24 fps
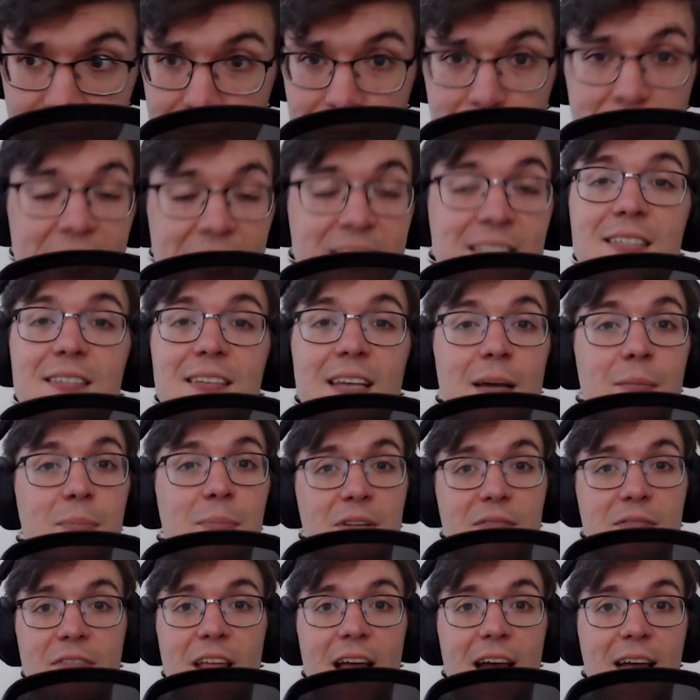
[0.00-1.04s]
best
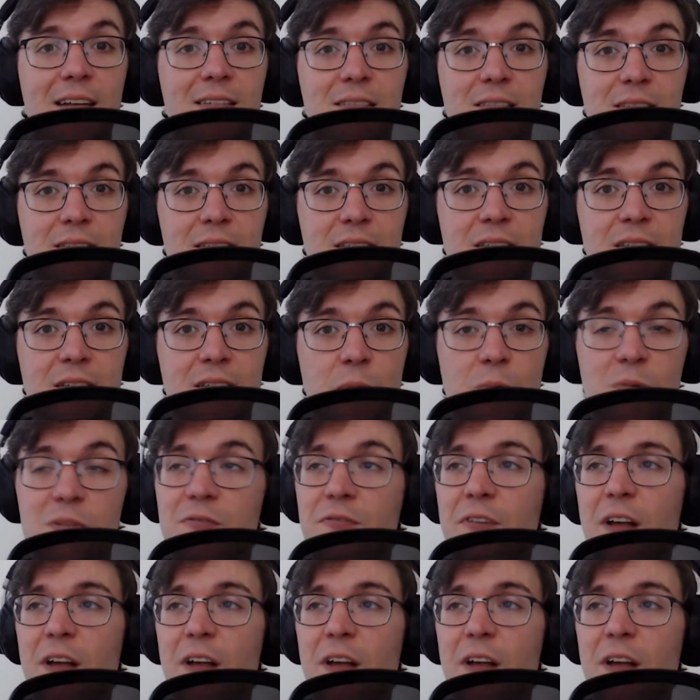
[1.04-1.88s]
example of that, was